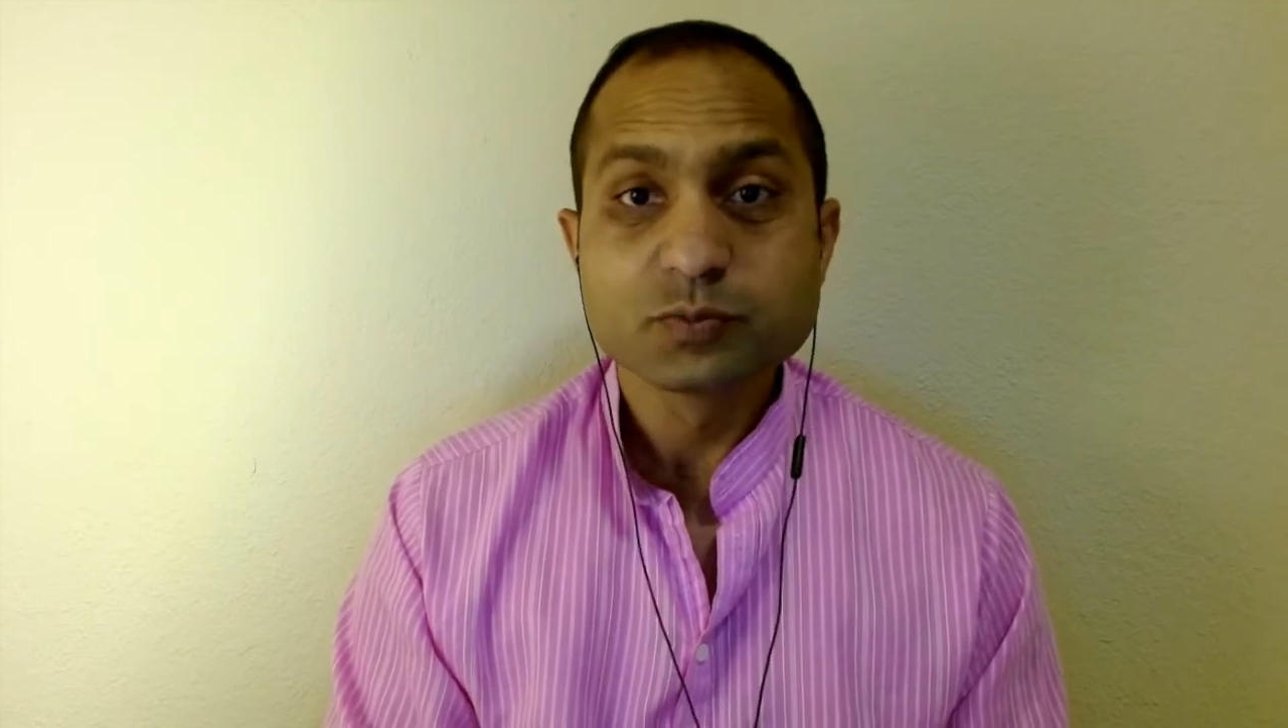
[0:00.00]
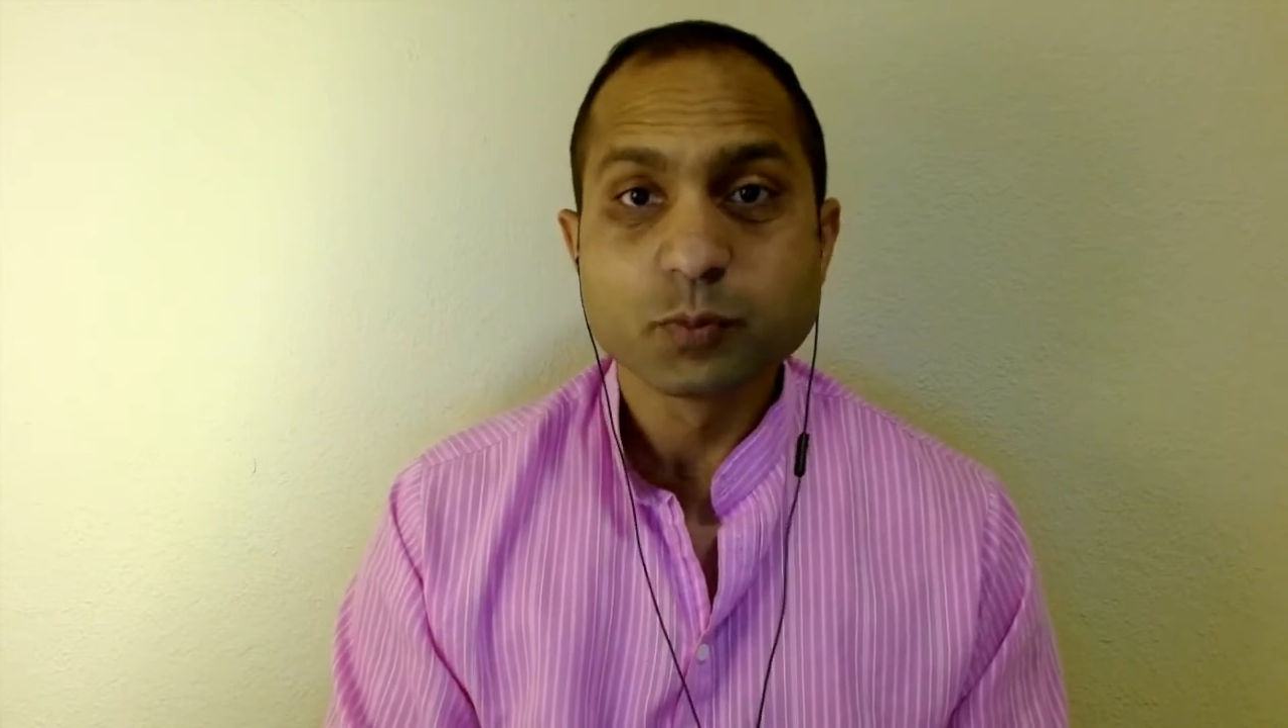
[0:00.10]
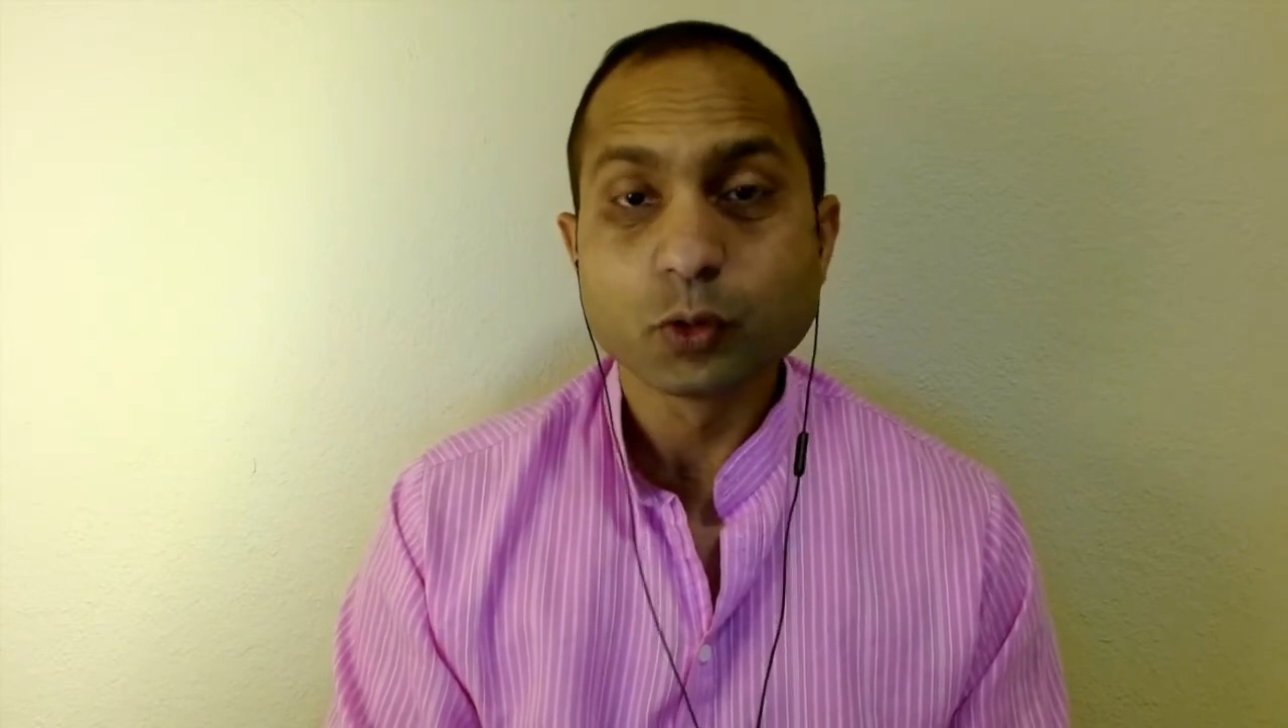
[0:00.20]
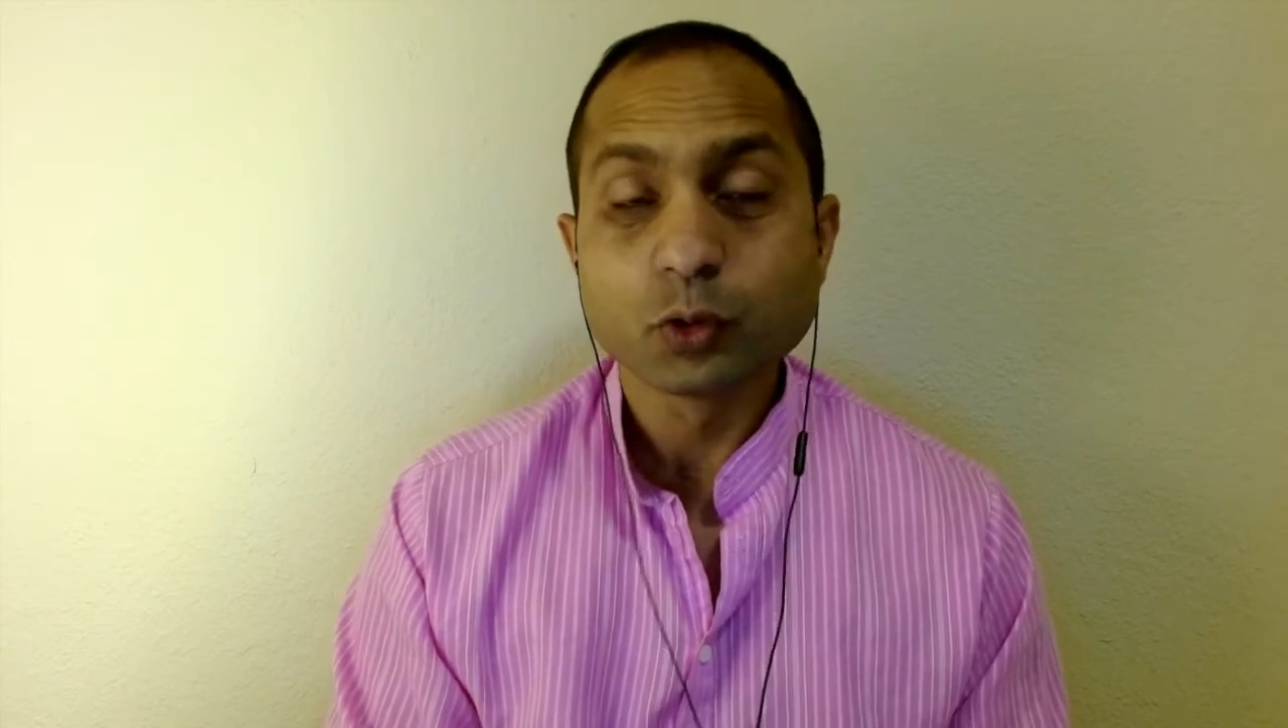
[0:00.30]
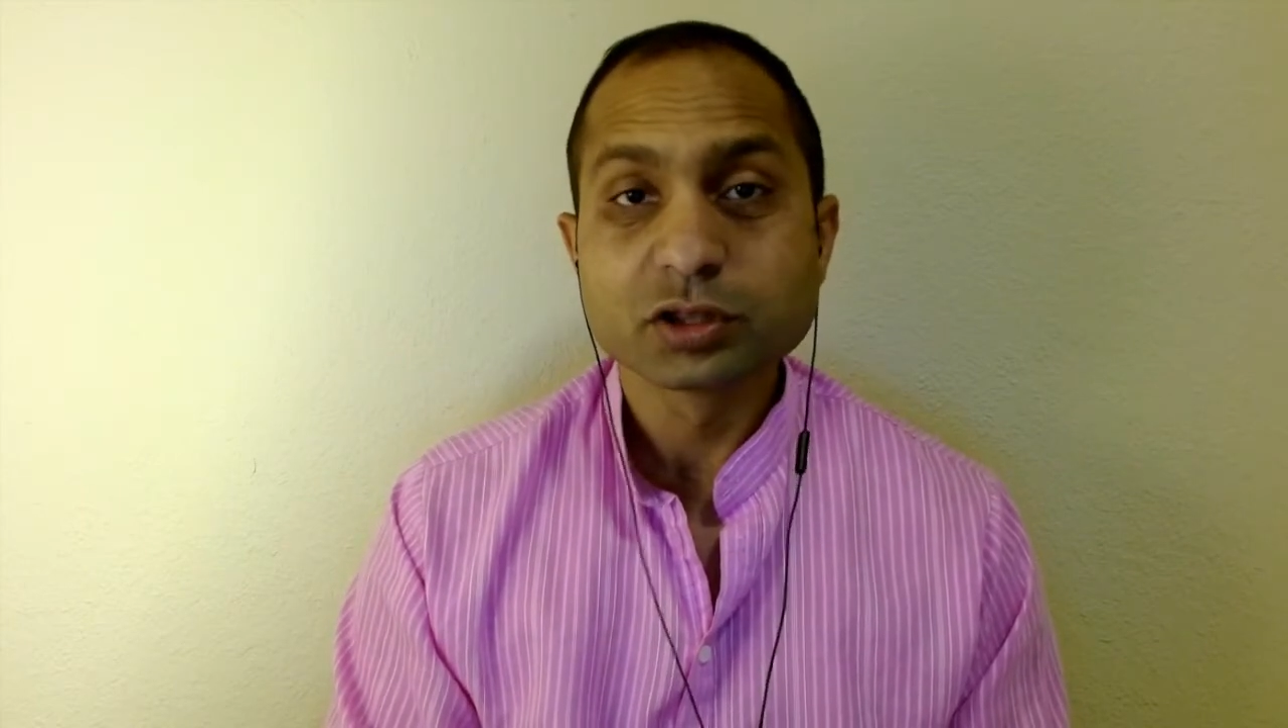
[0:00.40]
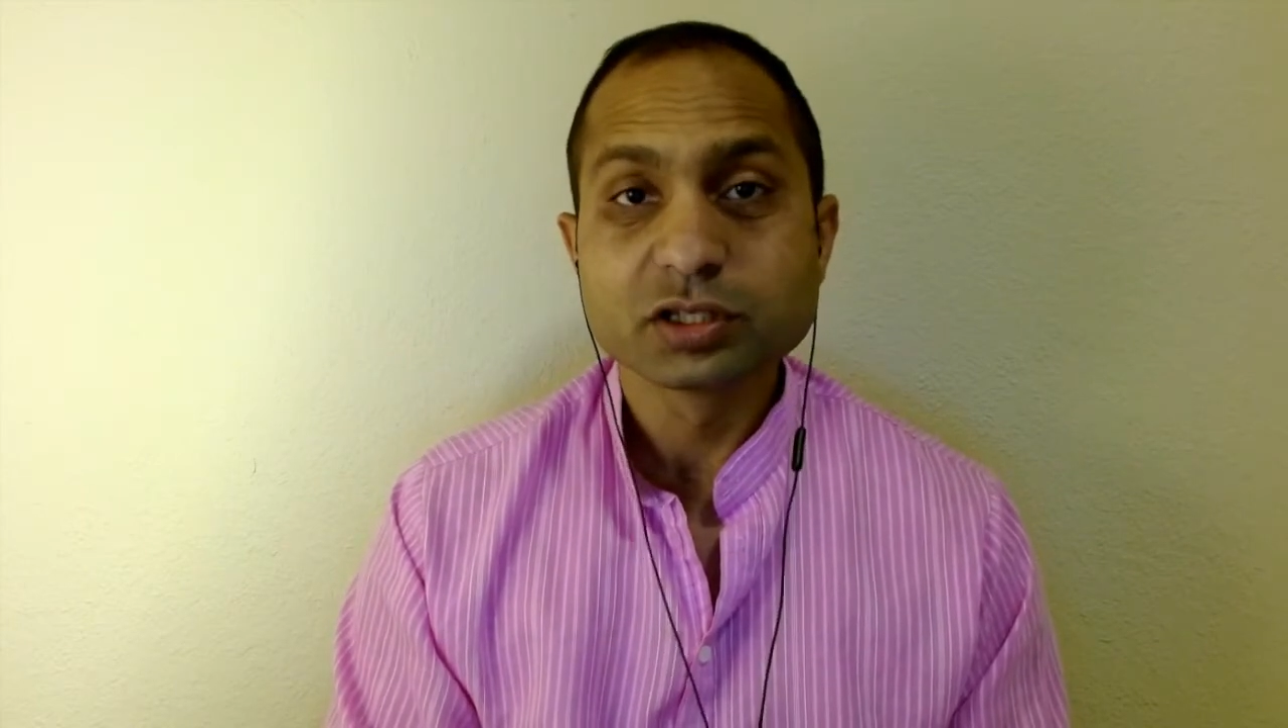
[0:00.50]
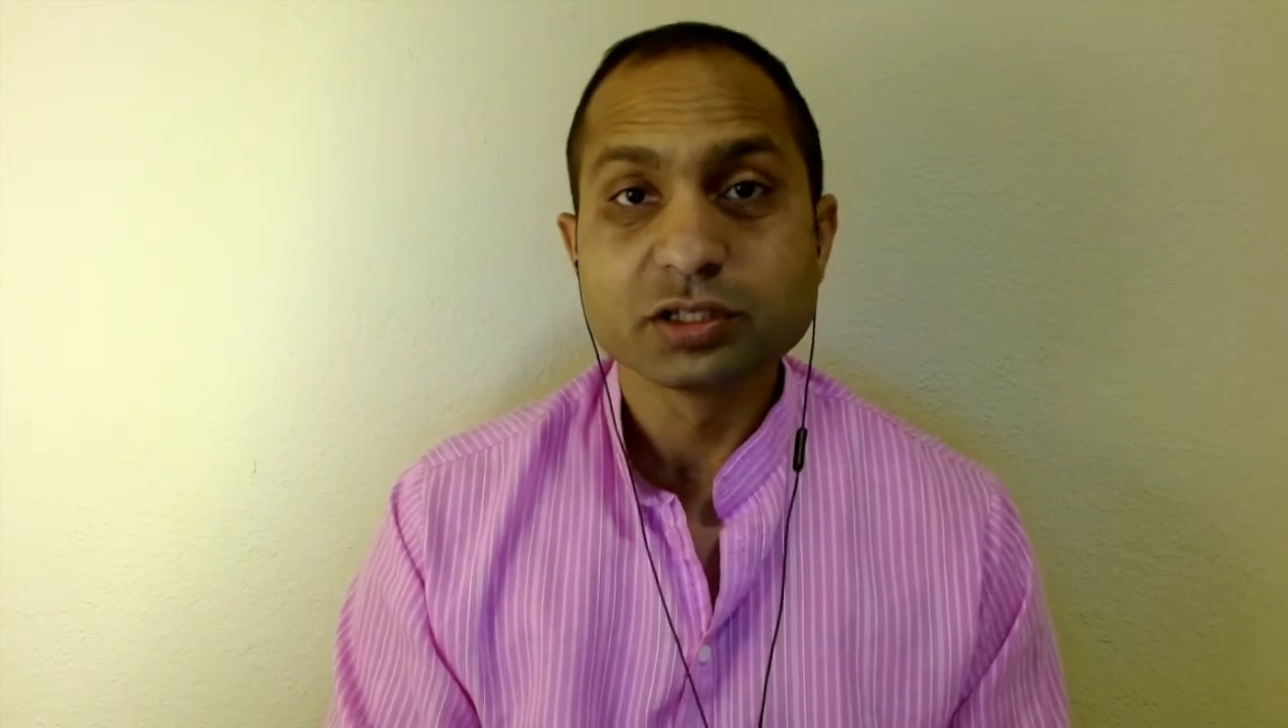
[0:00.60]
both